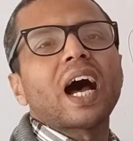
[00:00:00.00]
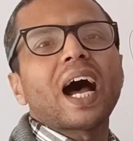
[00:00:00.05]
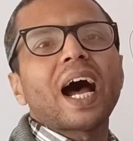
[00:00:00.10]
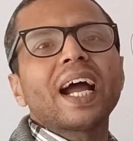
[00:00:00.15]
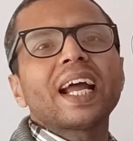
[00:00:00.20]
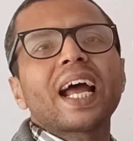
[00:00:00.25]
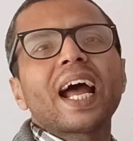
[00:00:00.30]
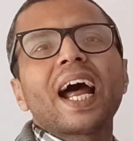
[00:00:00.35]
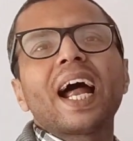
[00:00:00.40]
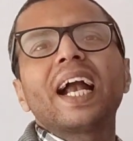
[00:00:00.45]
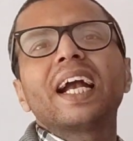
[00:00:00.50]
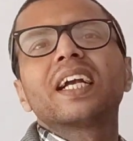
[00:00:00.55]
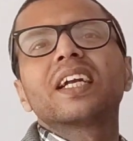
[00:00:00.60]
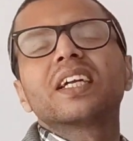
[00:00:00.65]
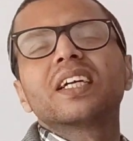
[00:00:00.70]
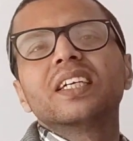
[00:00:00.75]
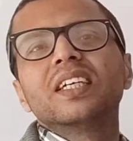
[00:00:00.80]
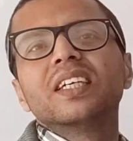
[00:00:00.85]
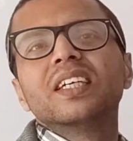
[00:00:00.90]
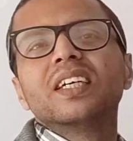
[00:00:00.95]
I
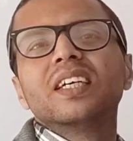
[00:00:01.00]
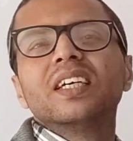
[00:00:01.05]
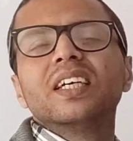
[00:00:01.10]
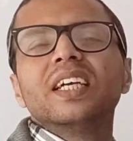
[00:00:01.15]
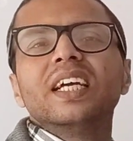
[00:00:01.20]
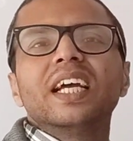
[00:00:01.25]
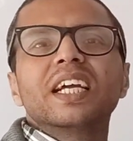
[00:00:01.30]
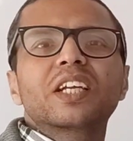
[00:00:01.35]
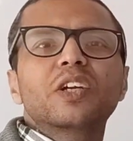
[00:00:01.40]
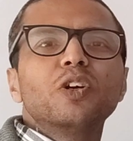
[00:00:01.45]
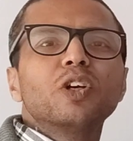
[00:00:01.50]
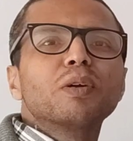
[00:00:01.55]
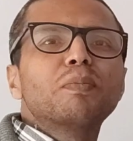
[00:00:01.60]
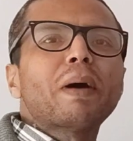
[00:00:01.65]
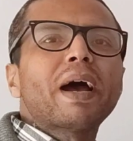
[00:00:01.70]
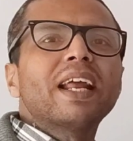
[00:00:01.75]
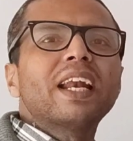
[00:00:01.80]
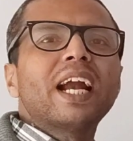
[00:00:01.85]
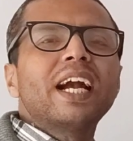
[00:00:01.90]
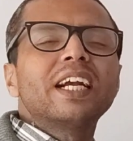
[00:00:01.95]
had acute
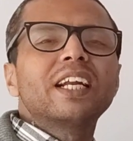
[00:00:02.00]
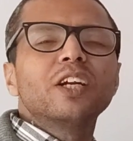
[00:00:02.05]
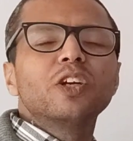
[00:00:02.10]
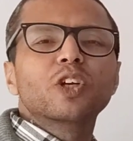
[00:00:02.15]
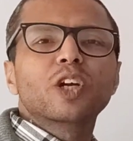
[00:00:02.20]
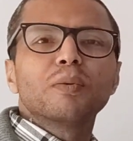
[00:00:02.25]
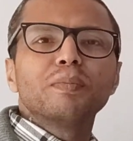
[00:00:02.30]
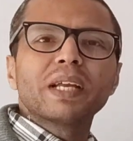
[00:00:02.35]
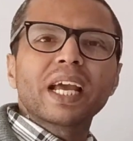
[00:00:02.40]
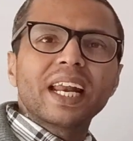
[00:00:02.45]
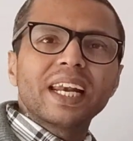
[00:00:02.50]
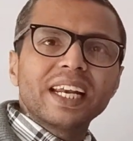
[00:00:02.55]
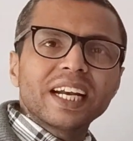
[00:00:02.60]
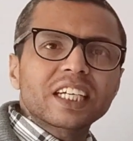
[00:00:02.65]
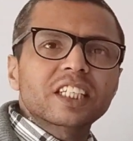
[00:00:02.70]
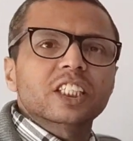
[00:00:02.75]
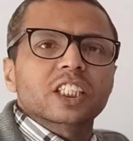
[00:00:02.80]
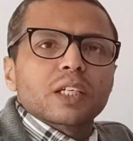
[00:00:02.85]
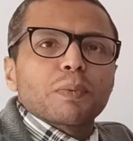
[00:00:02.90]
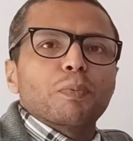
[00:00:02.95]
myeloid leukemia,
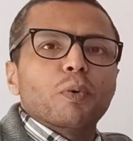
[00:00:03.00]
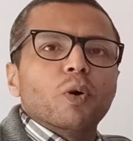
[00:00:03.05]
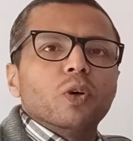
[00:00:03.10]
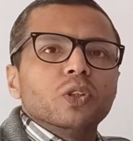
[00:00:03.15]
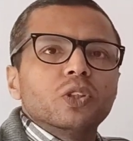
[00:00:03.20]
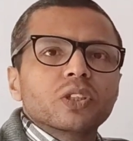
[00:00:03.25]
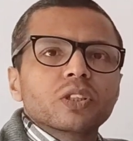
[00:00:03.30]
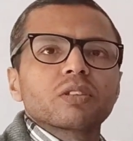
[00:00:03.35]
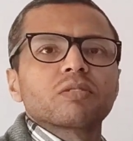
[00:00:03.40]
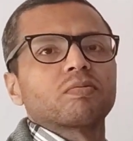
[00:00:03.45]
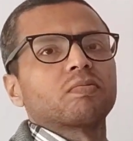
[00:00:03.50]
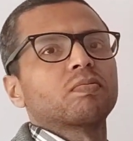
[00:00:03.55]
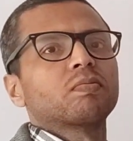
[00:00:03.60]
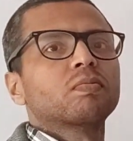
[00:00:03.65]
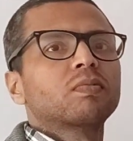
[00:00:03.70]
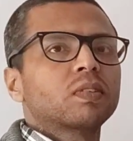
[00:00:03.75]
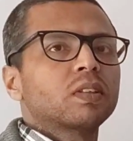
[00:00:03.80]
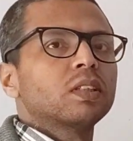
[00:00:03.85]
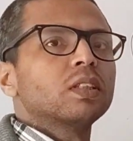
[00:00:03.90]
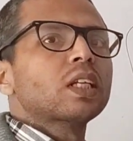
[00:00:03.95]
let's suppose,
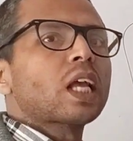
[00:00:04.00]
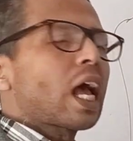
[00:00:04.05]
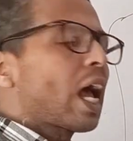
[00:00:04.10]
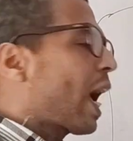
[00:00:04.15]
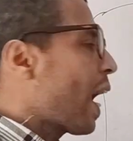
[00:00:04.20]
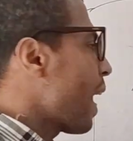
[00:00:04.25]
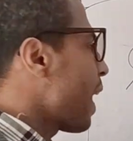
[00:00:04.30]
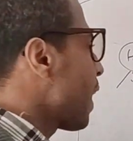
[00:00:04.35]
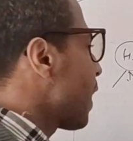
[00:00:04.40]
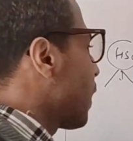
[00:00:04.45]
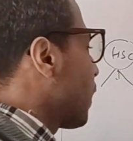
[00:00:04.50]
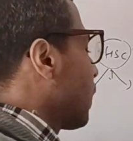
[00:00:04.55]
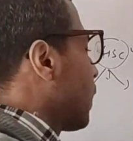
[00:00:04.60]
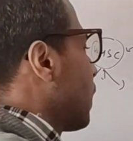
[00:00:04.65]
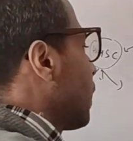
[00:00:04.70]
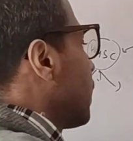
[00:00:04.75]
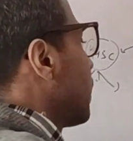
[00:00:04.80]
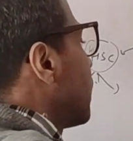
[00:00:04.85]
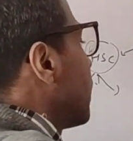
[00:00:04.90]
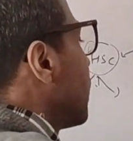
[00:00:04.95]
and
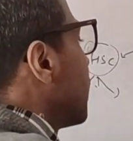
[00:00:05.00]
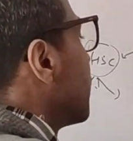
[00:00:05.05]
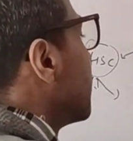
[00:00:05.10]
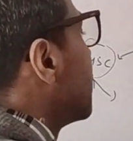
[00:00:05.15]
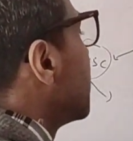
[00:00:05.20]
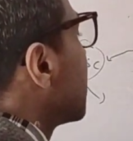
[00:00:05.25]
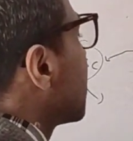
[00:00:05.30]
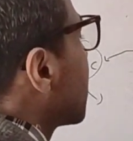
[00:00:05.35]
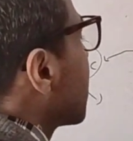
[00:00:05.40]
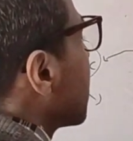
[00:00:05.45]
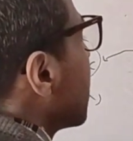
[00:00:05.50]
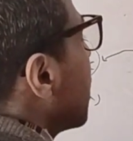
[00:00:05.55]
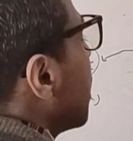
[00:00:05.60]
this